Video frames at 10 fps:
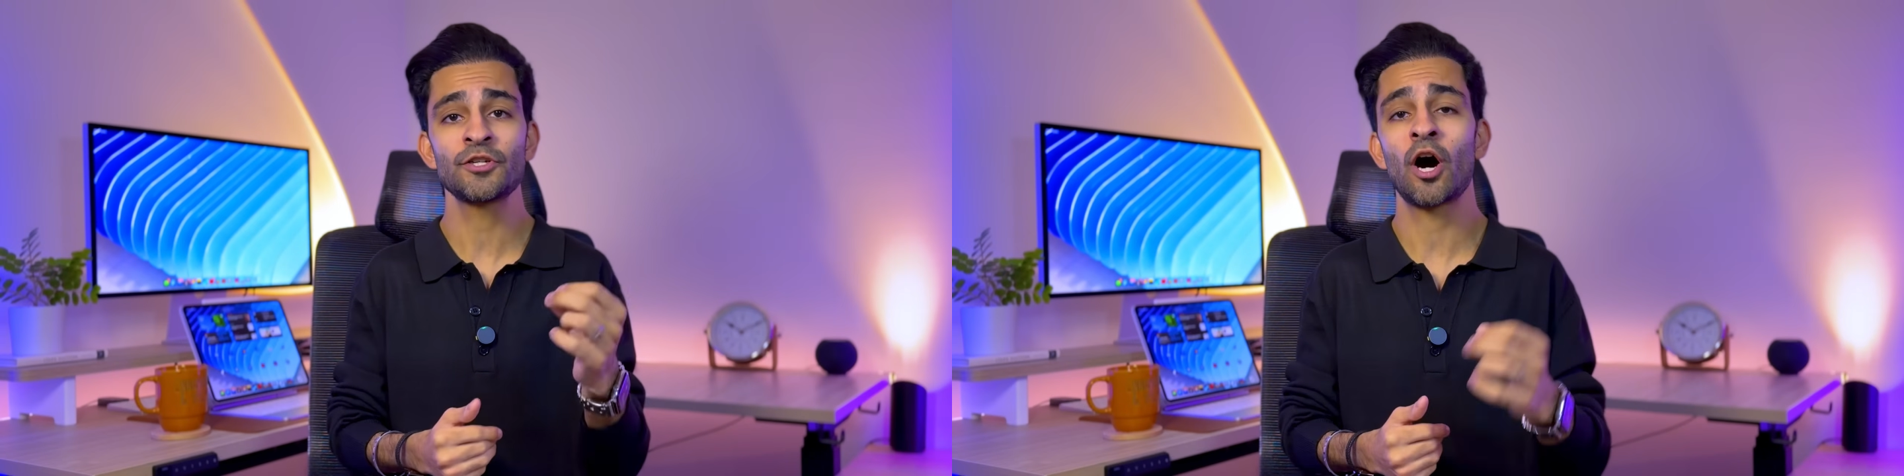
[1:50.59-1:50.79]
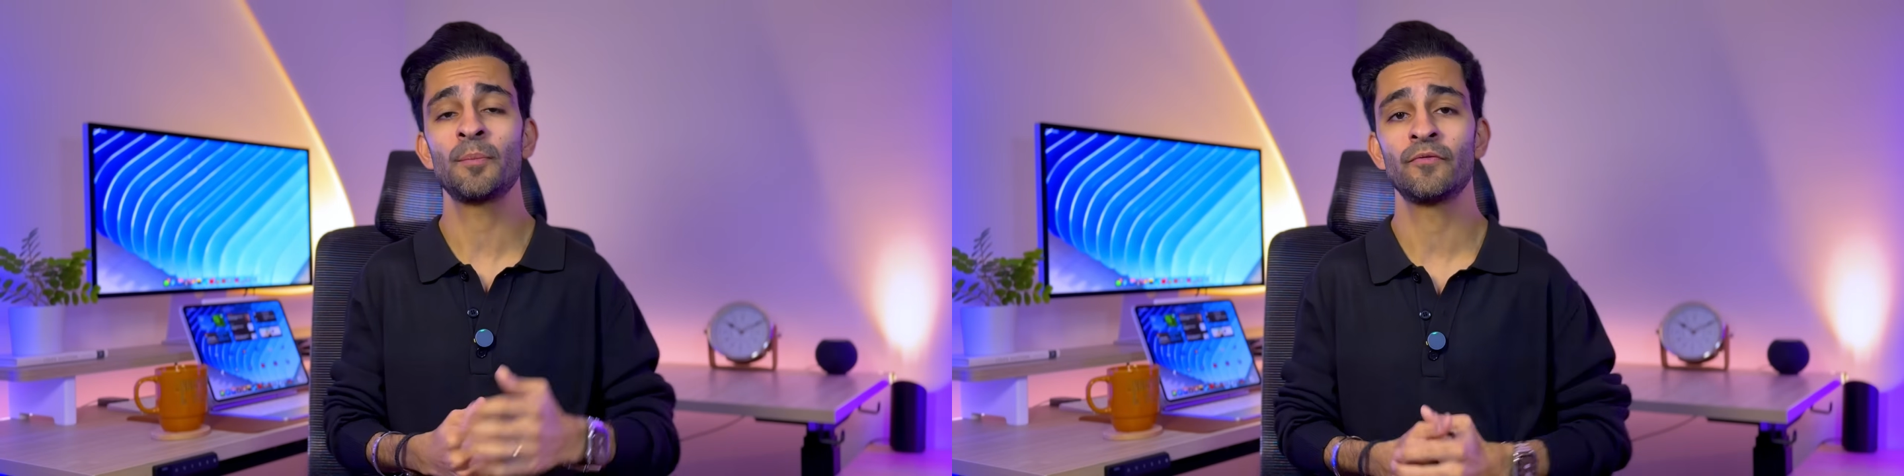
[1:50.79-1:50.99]

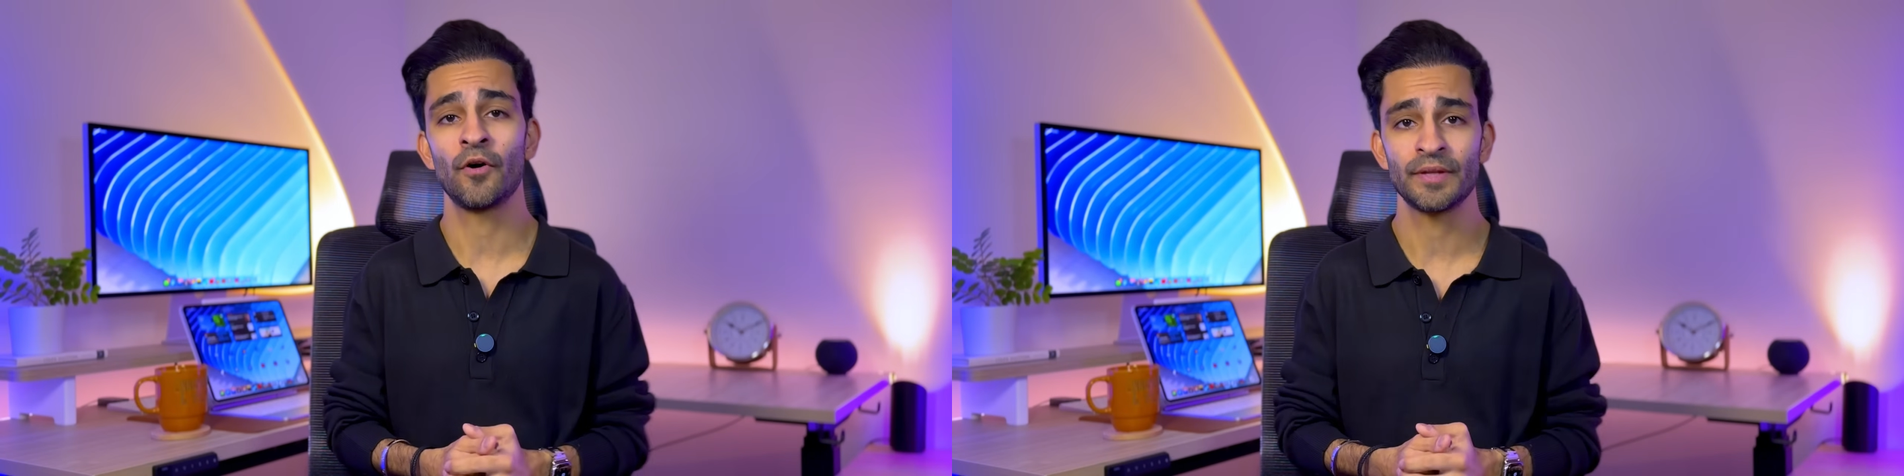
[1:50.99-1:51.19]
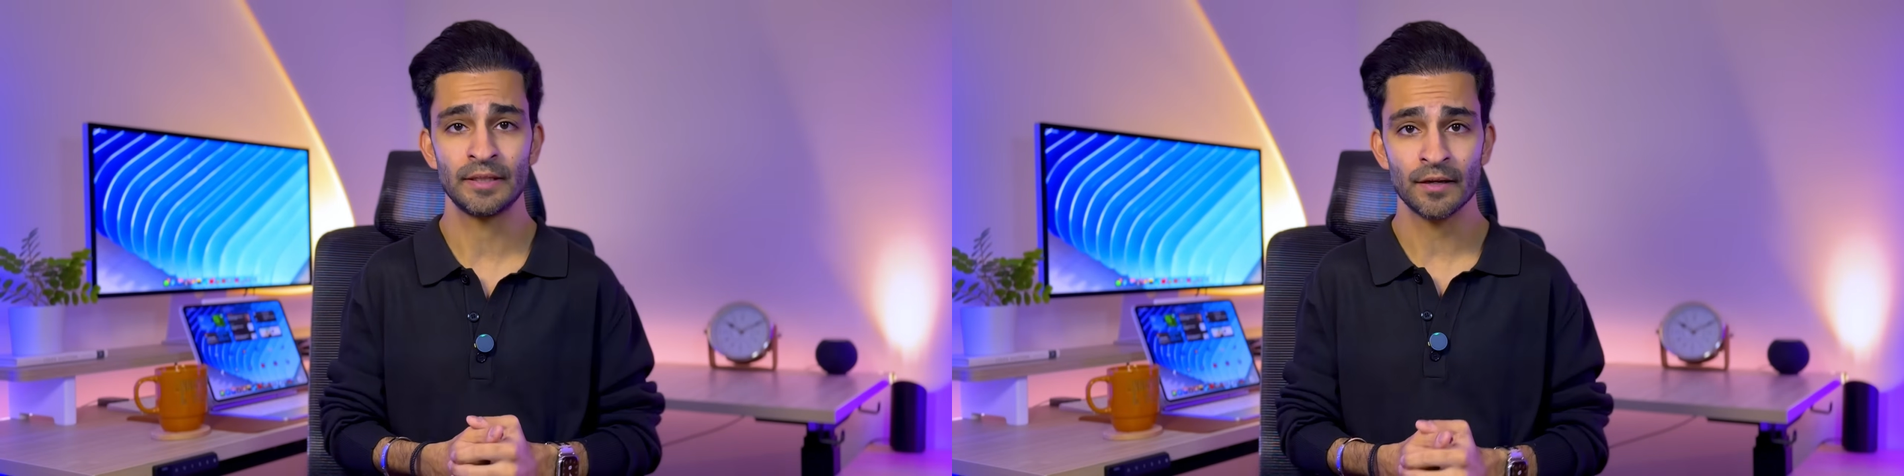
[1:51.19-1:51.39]
top of
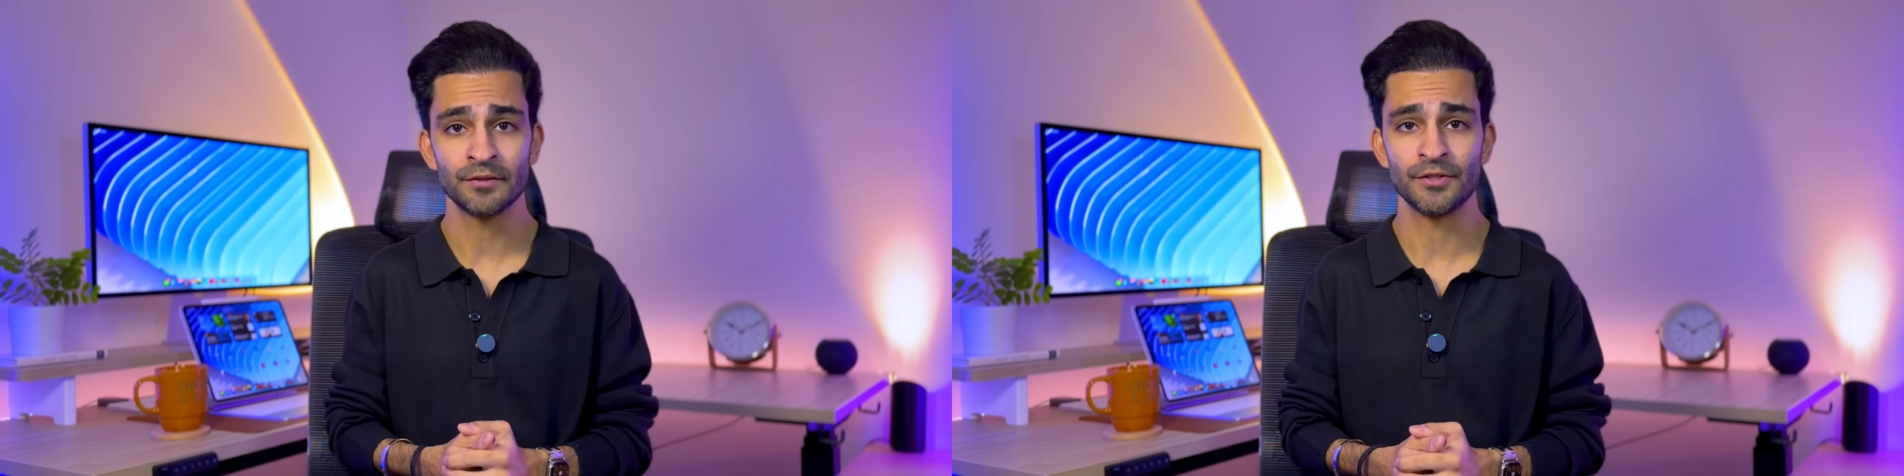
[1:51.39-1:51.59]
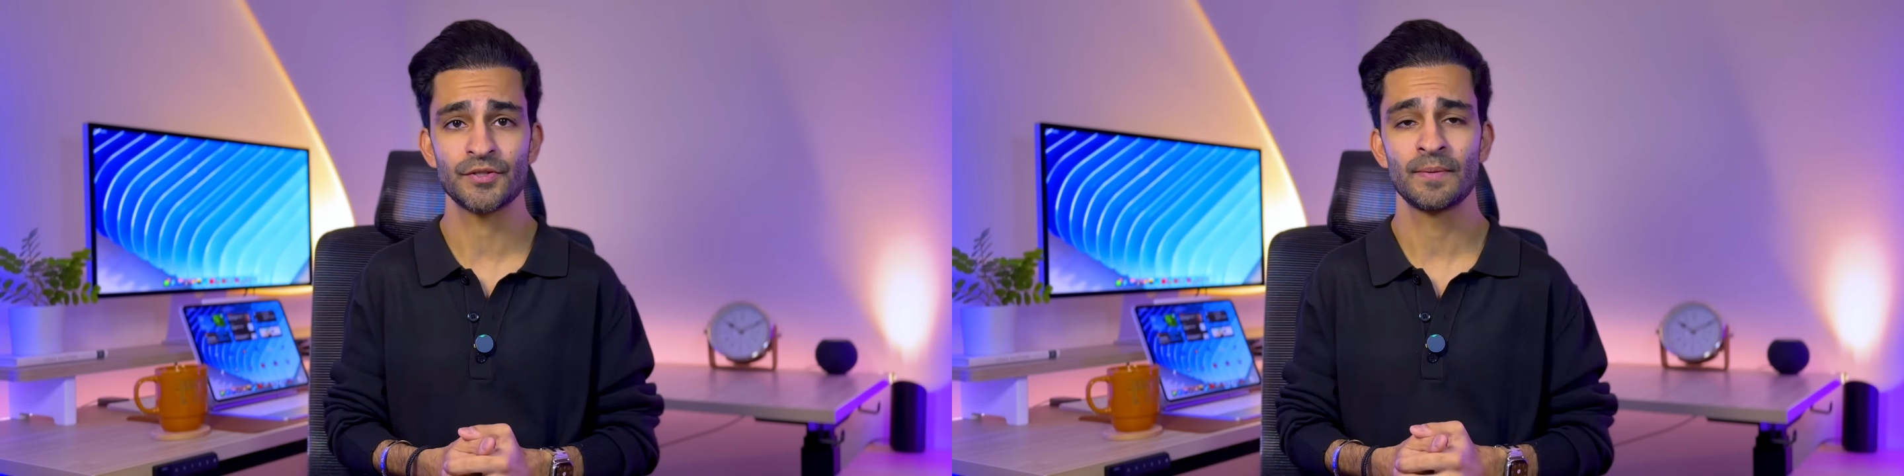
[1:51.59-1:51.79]
all the
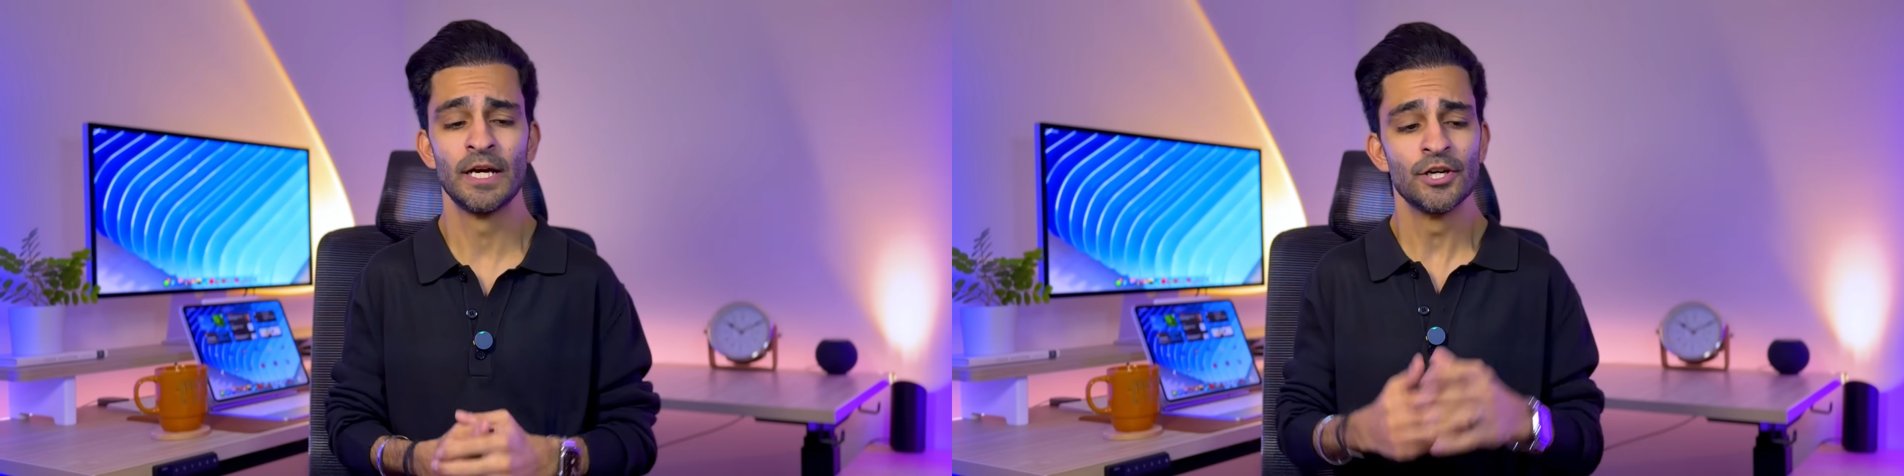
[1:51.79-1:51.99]
others.